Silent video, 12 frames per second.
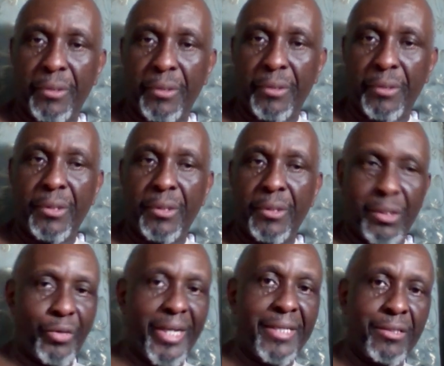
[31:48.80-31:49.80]
All right. So
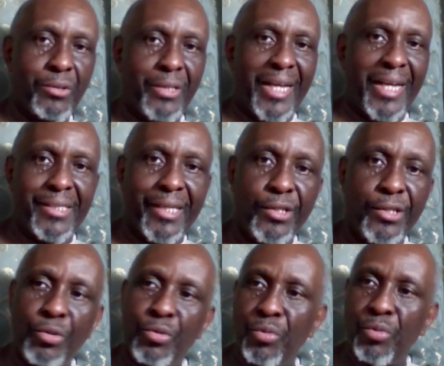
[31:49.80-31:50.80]
that takes you to
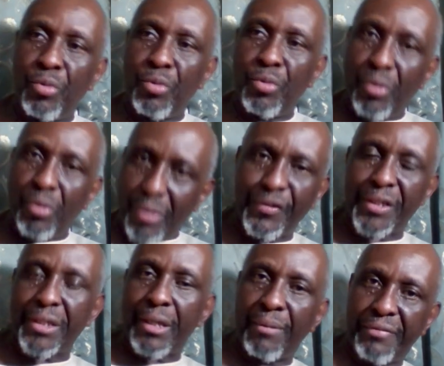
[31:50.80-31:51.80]
activity number
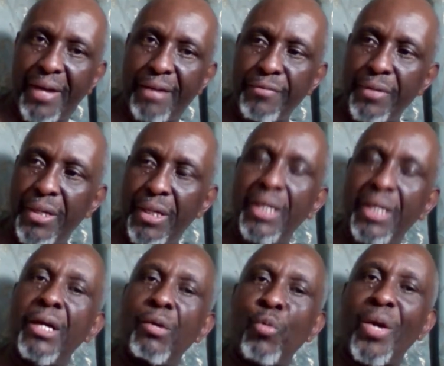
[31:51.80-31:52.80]
5, where
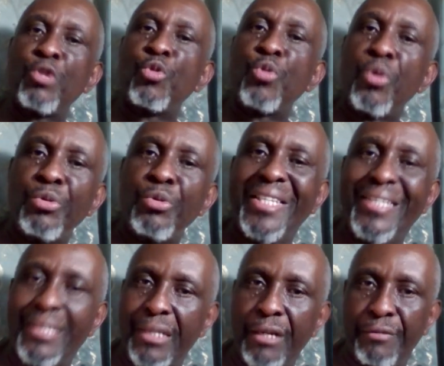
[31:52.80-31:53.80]
you receive the
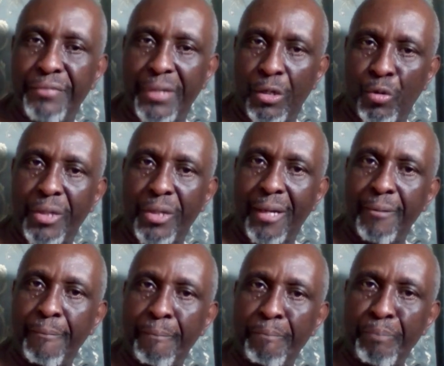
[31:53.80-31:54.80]
order. You
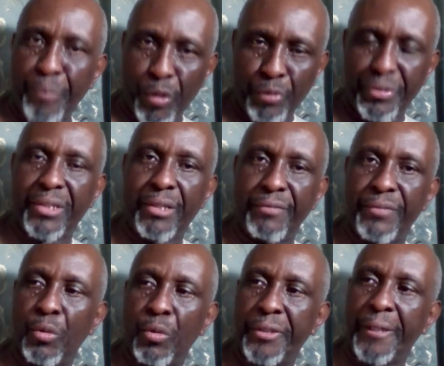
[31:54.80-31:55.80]
receive the order.
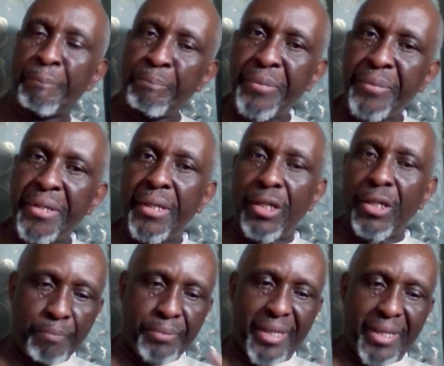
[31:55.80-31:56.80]
So placing the
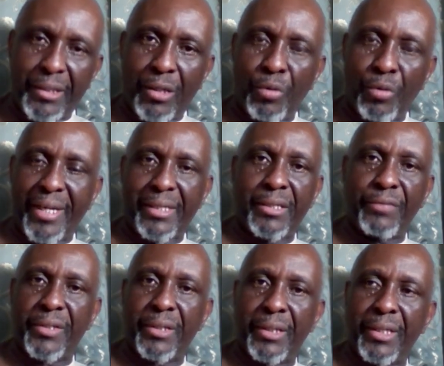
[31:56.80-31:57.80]
order is an activity here,
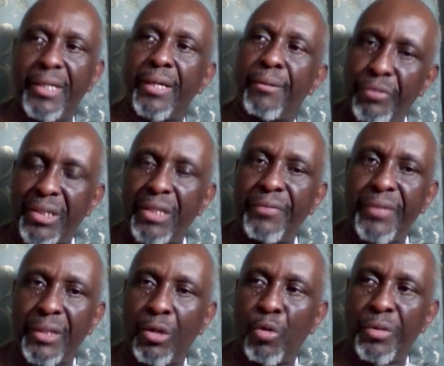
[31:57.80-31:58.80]
receiving the order is an
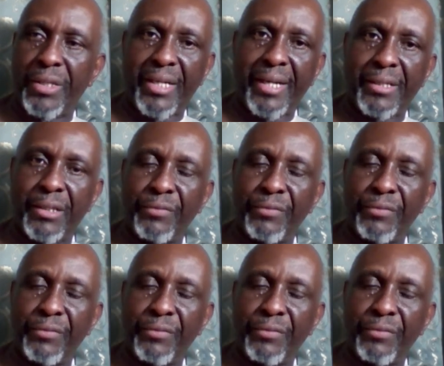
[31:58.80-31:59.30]
activity here.